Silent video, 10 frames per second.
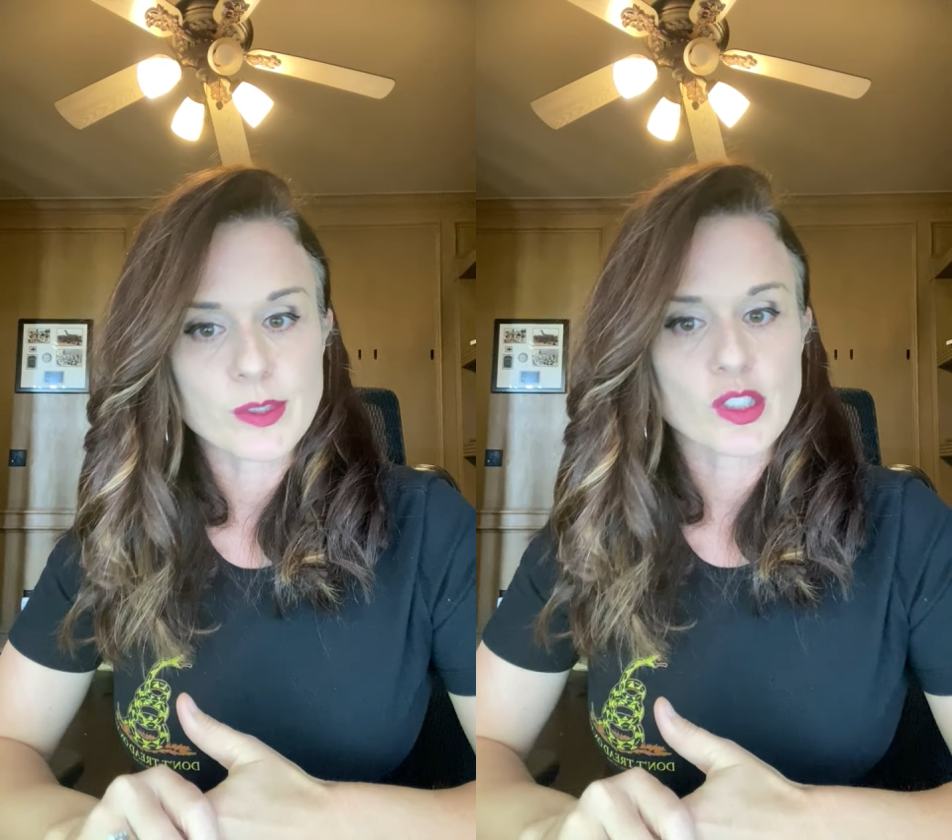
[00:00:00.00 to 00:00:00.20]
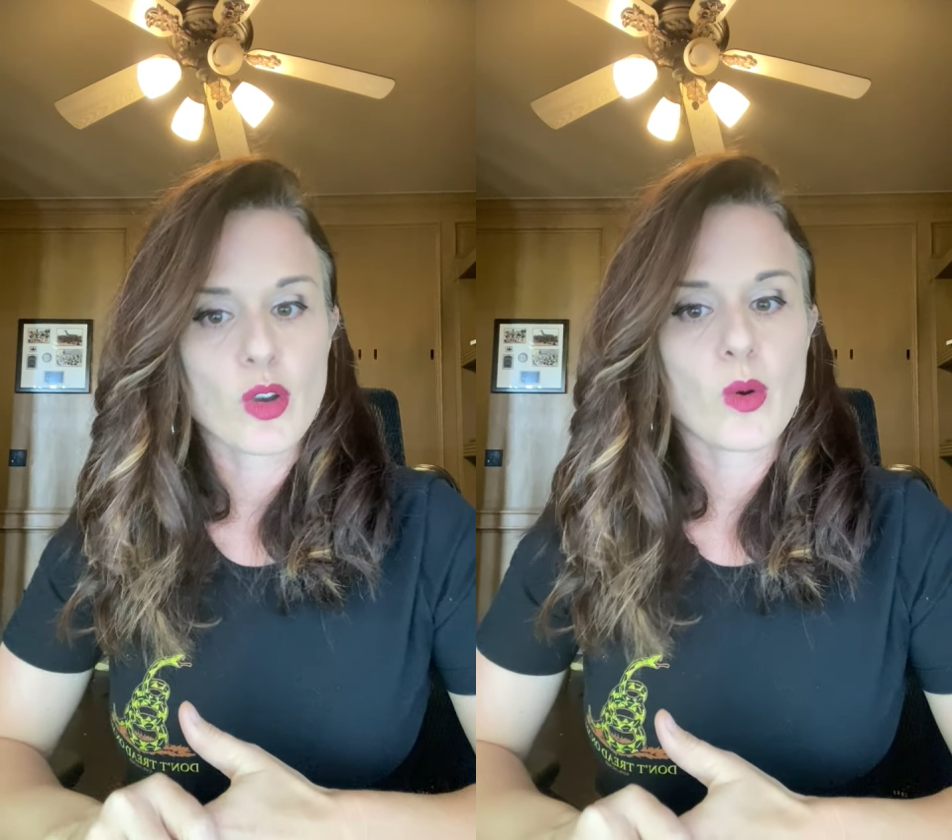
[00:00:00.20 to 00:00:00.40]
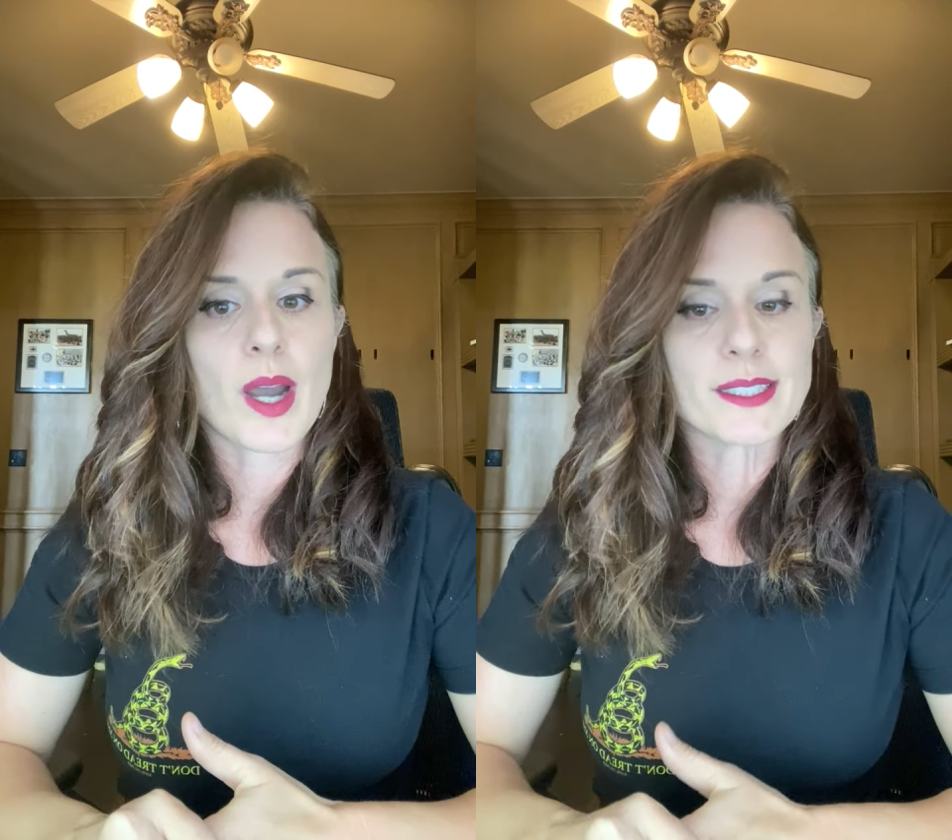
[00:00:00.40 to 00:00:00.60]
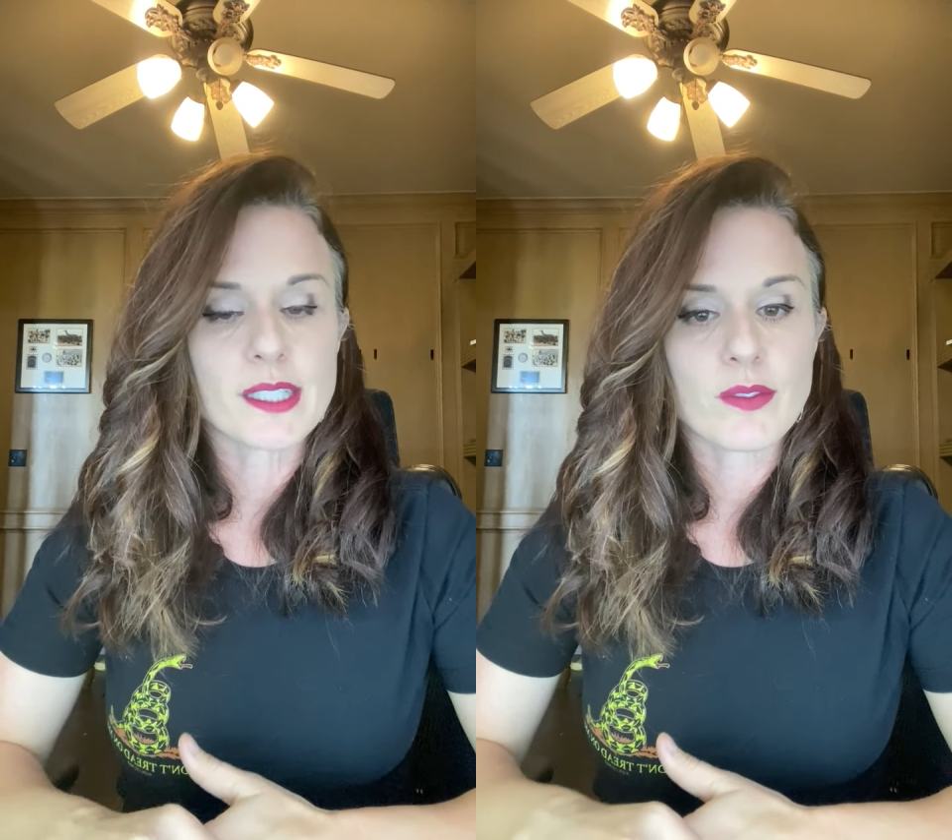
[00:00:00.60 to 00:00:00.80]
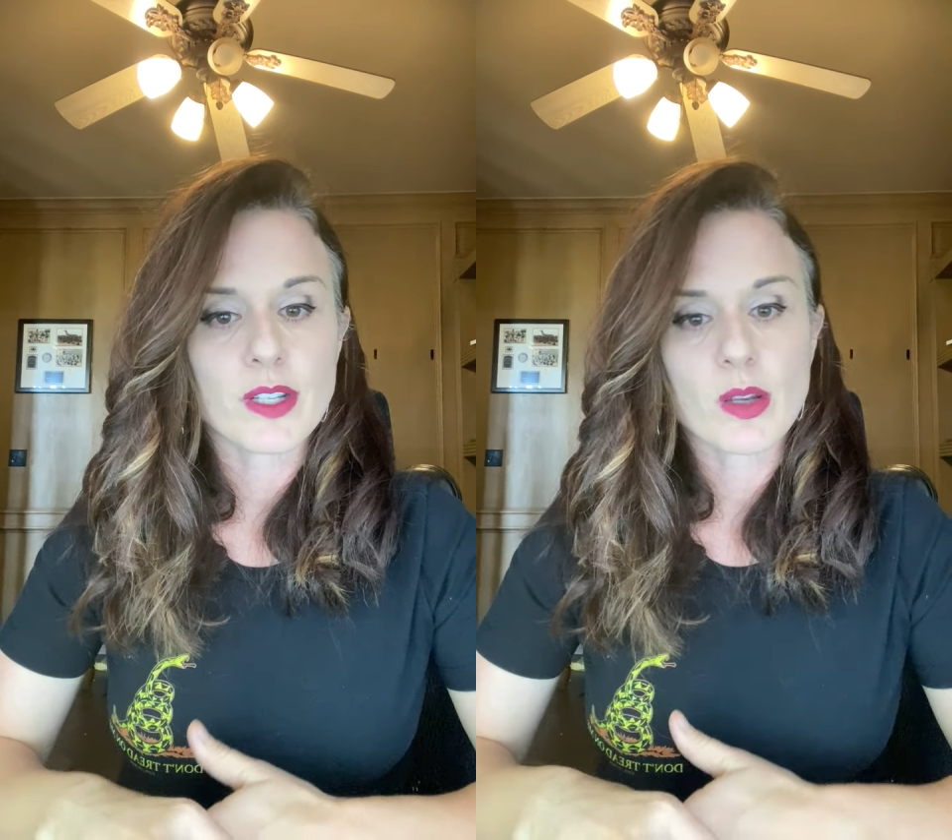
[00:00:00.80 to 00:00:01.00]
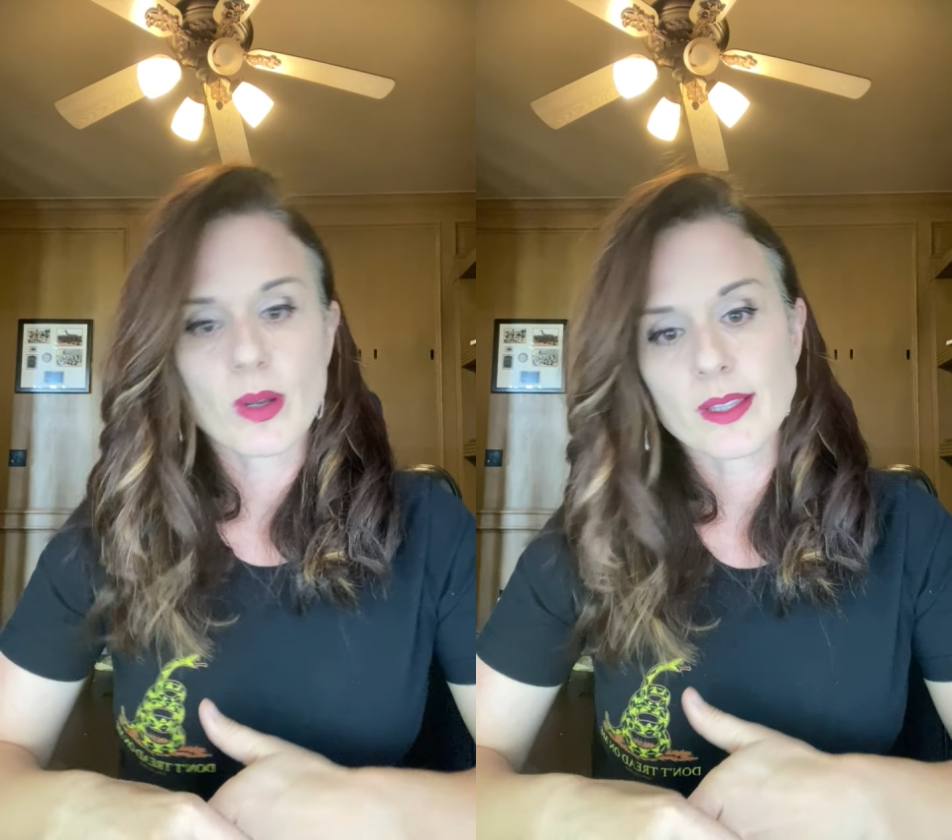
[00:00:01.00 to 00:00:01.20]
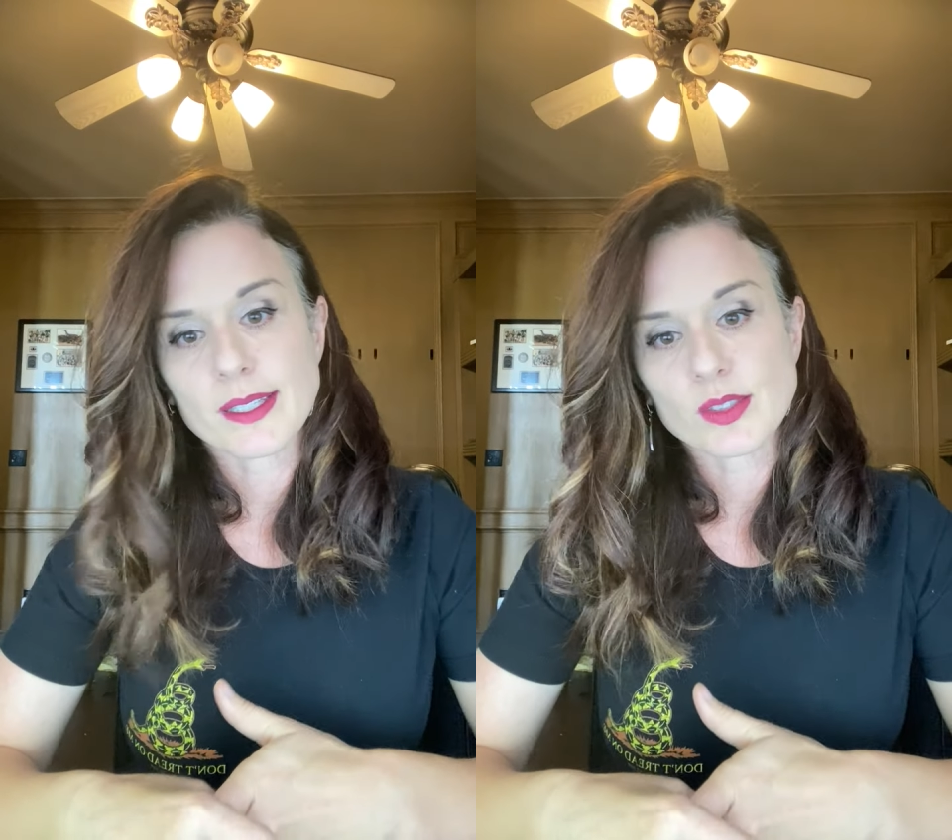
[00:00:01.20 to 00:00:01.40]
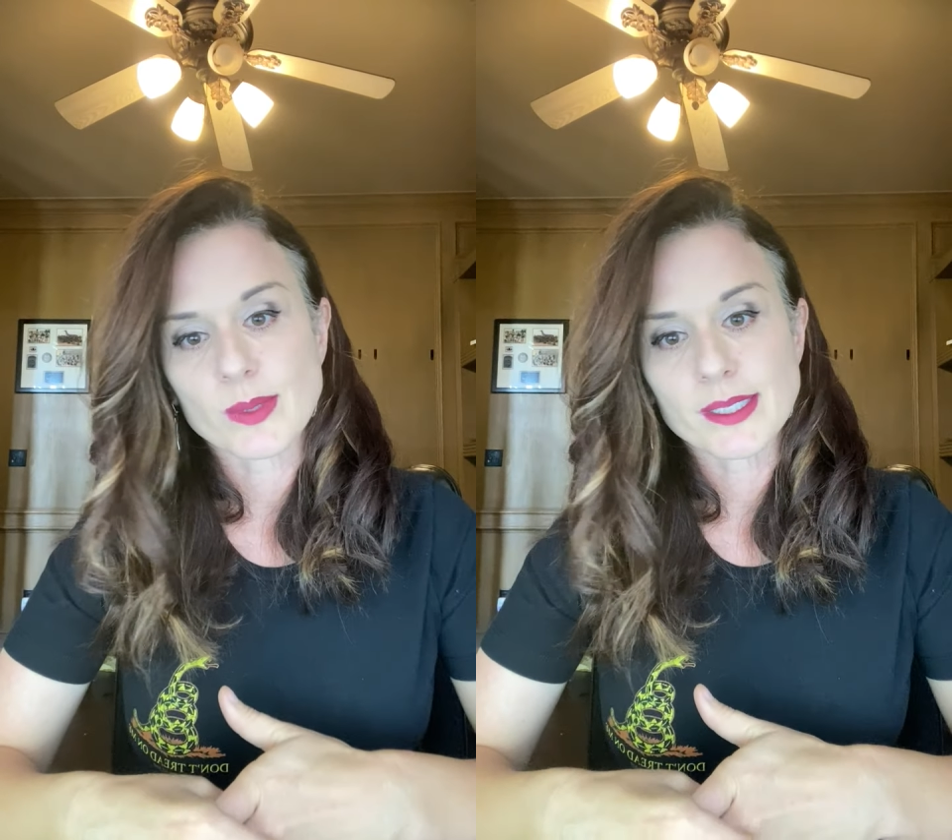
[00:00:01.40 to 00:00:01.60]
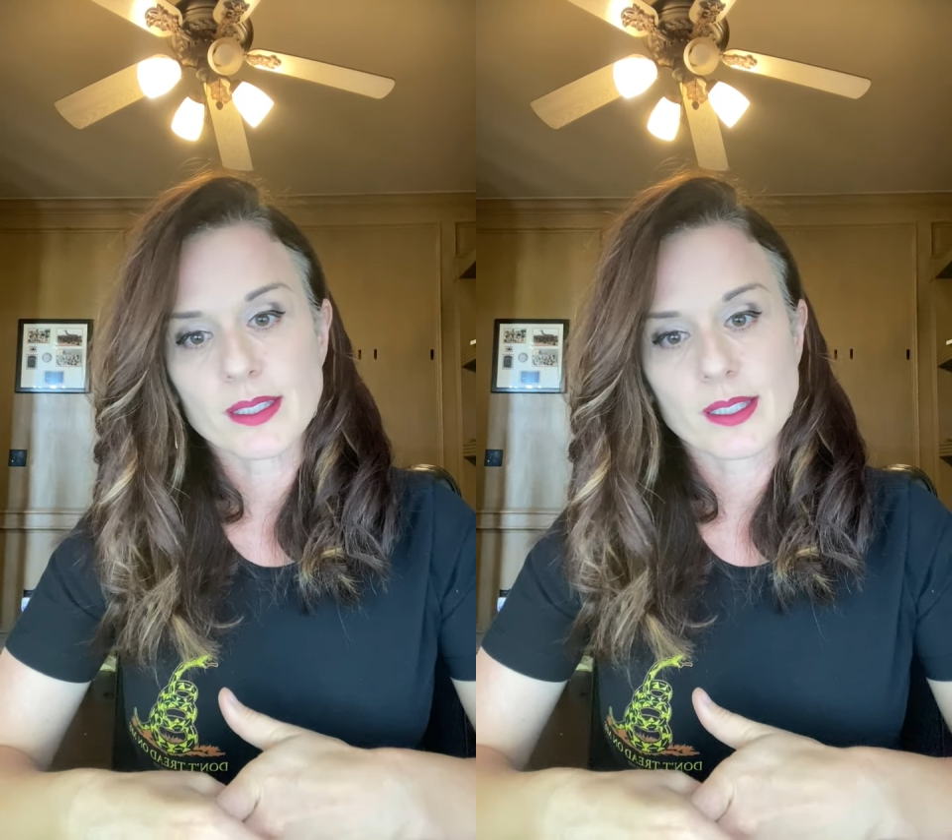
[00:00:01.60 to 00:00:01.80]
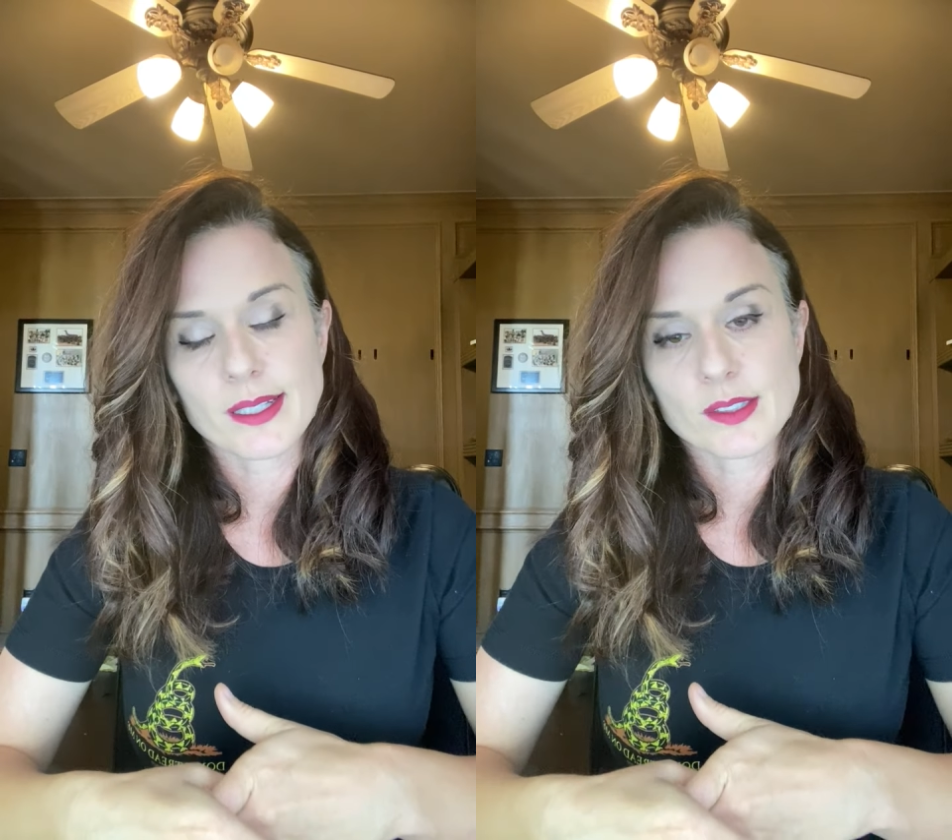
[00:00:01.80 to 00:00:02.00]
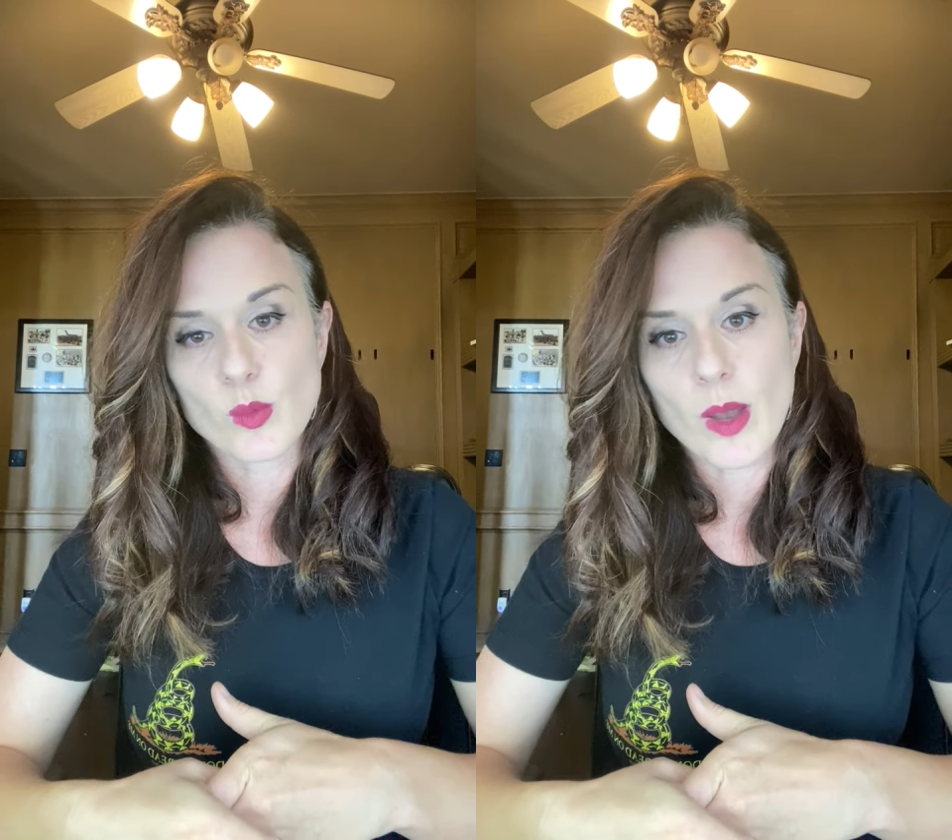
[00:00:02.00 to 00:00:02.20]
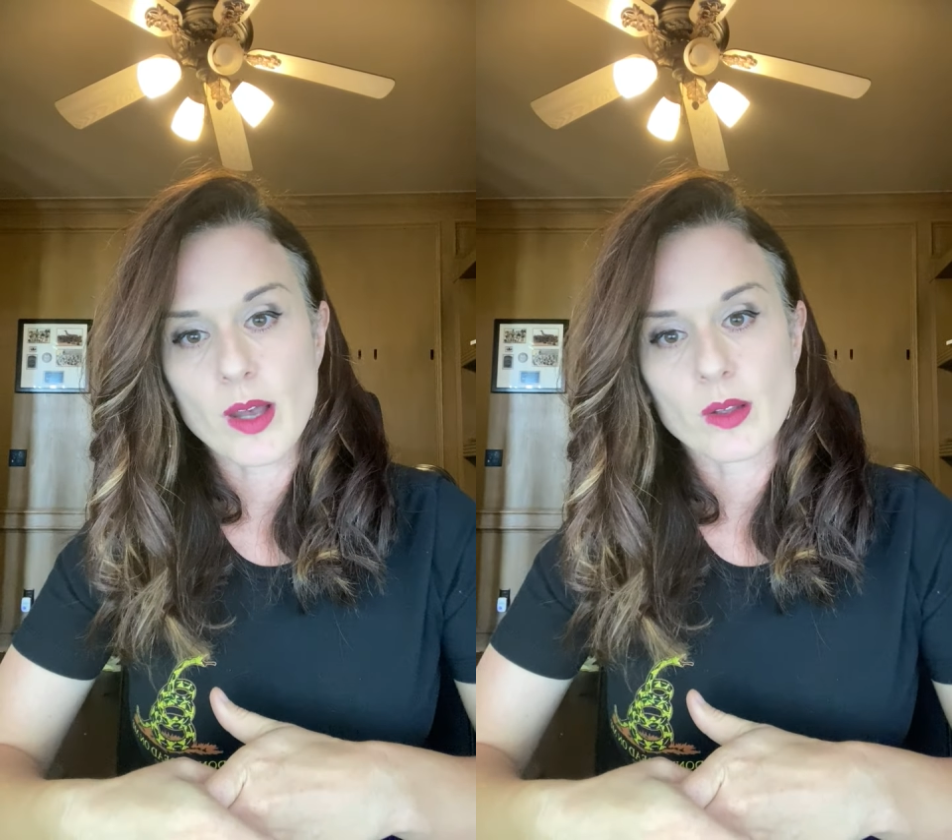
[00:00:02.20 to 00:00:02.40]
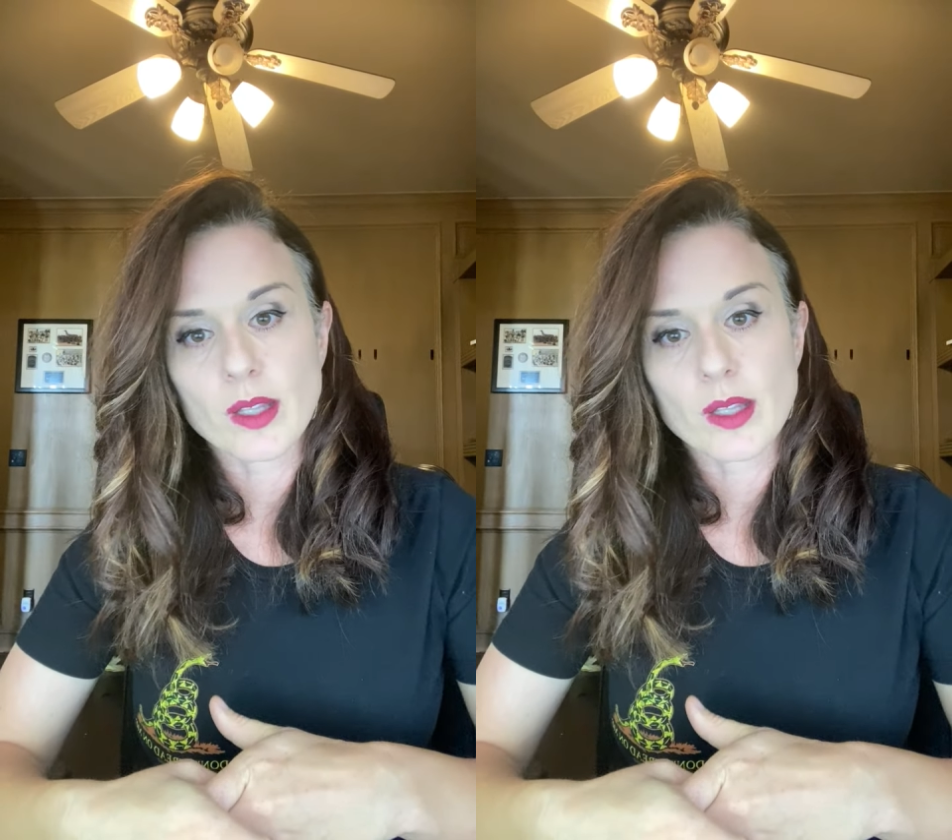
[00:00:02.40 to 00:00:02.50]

So I did a video on this recently as well.